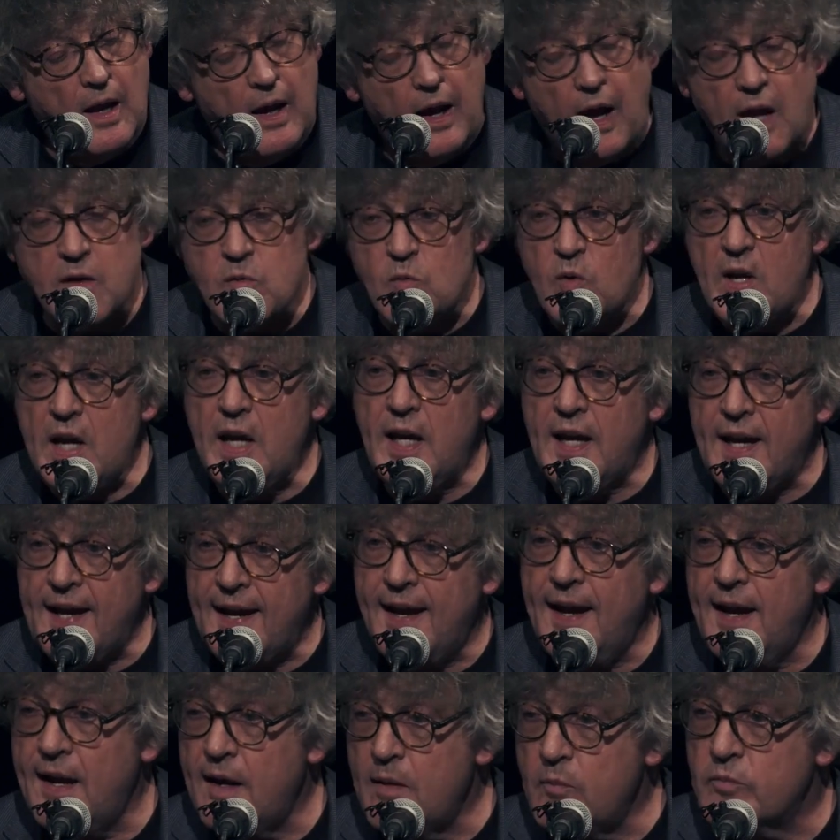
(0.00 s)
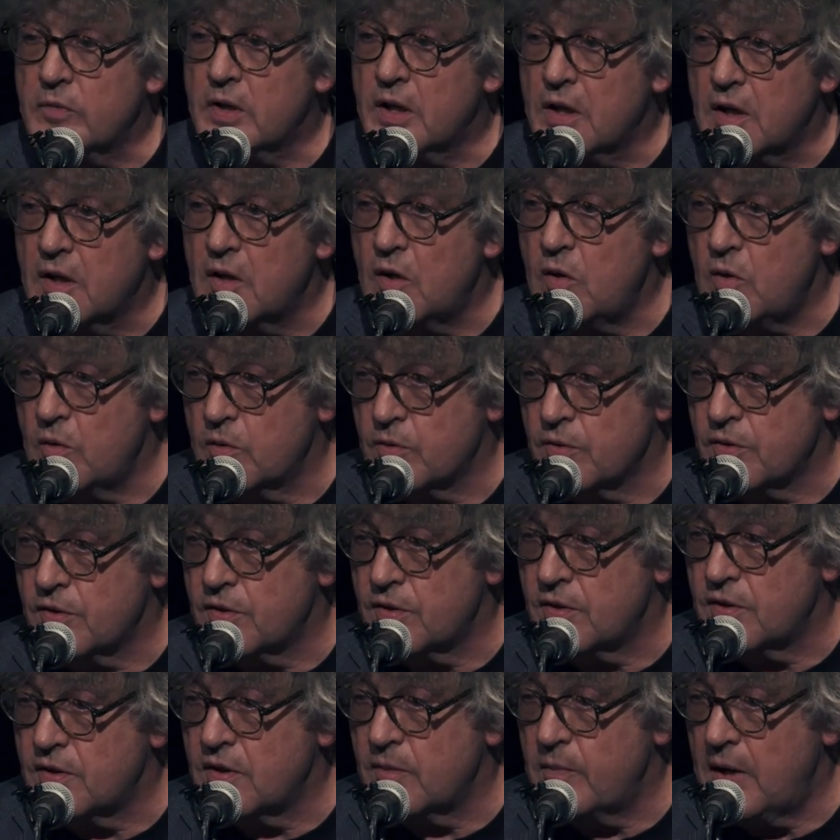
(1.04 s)
And we came
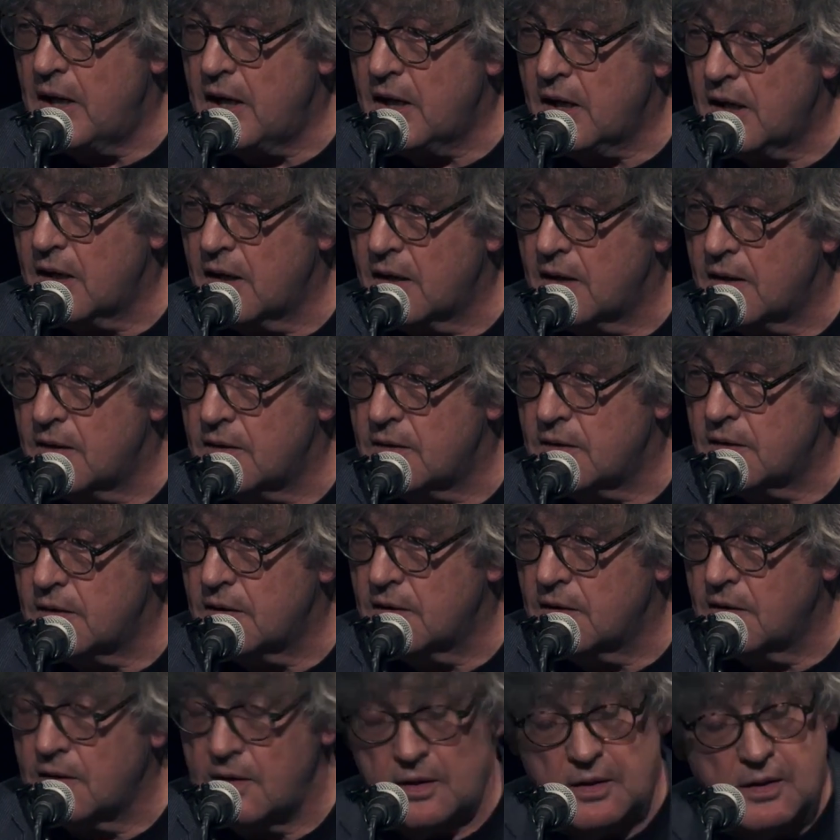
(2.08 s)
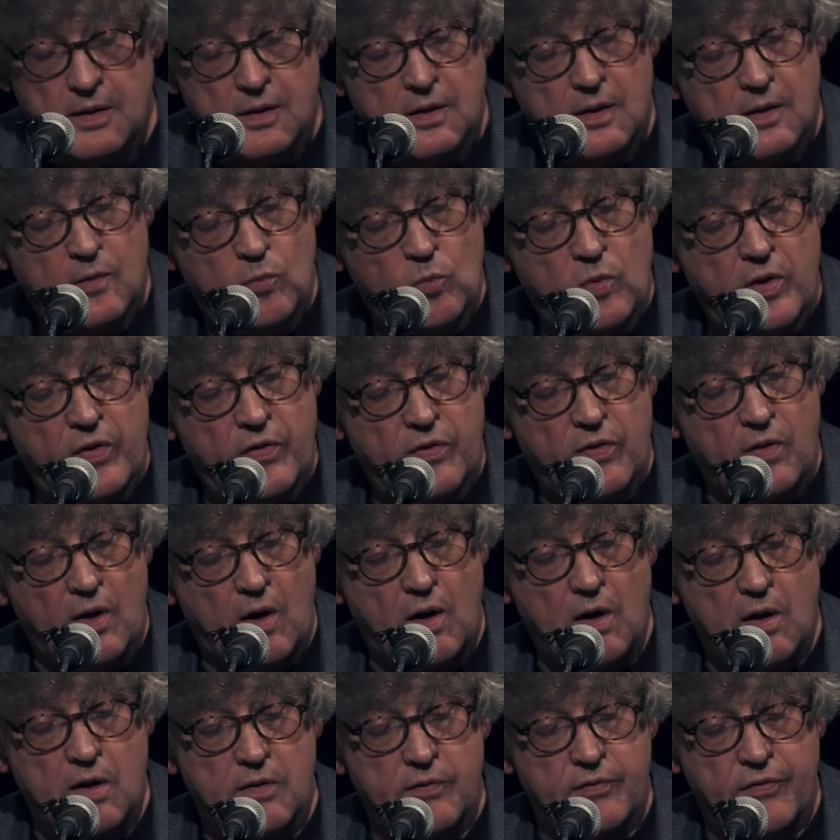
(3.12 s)
close to making it with
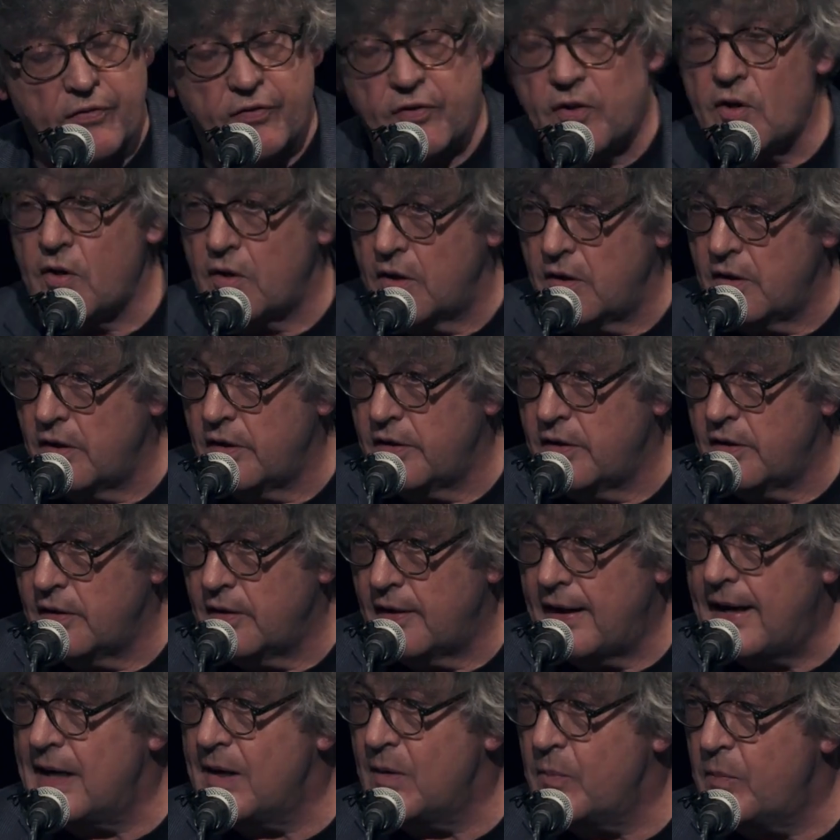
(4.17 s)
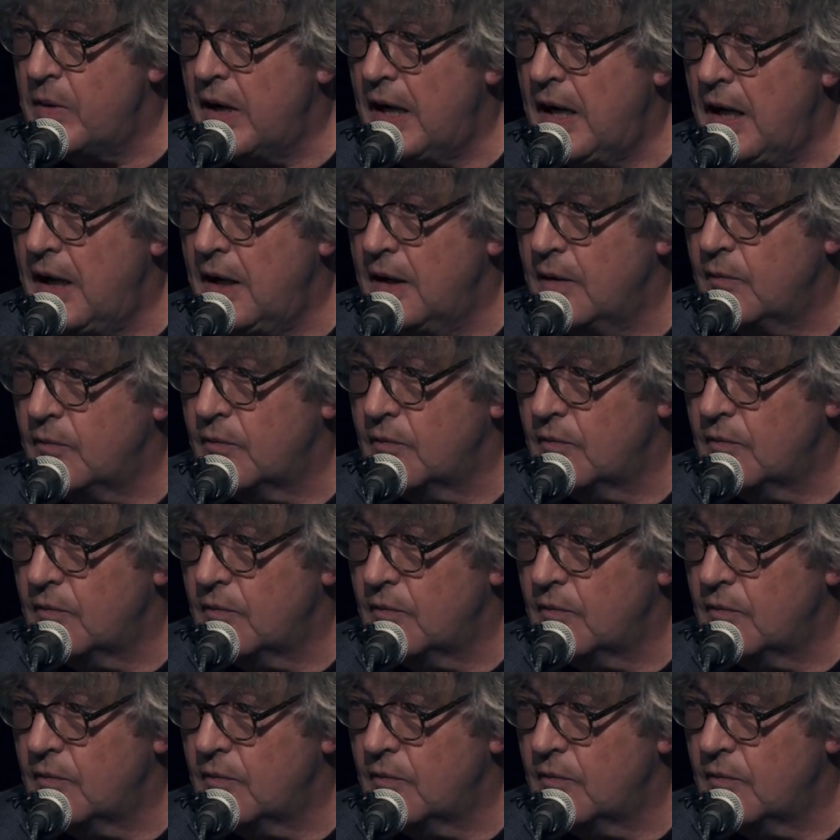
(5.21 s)
our third LP.